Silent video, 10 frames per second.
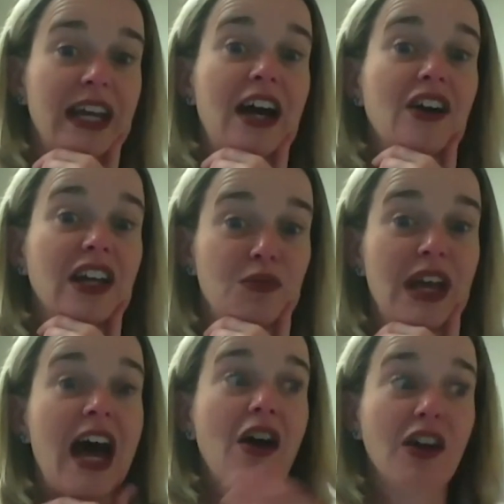How can we,
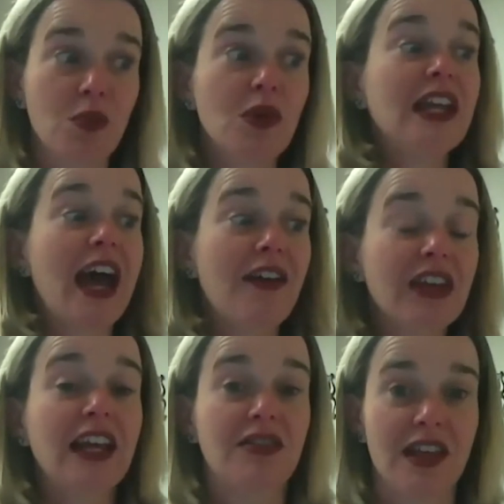how can we
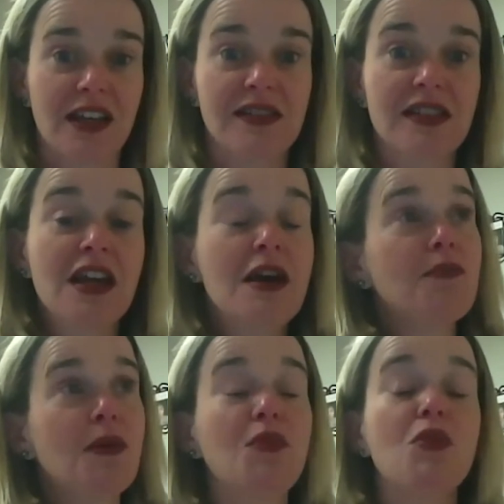navigate this?
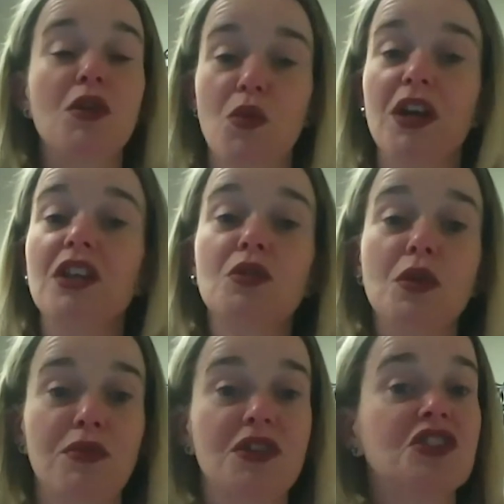Right. Wouldn't you
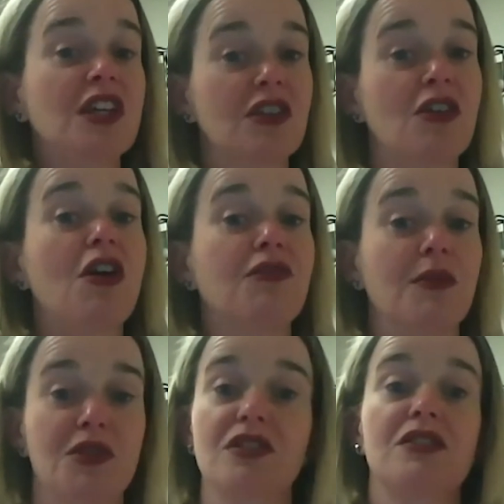appreciate the call from
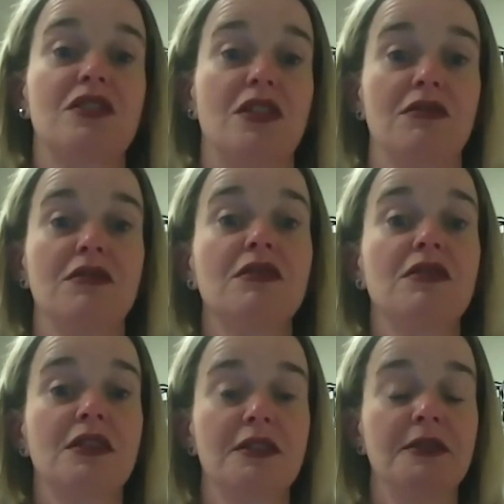your sister?
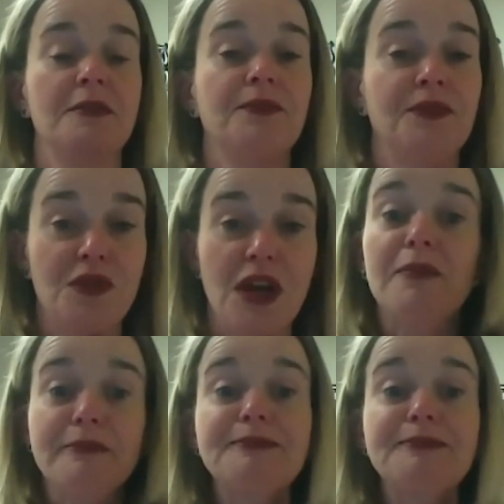Yeah, that's true. Right?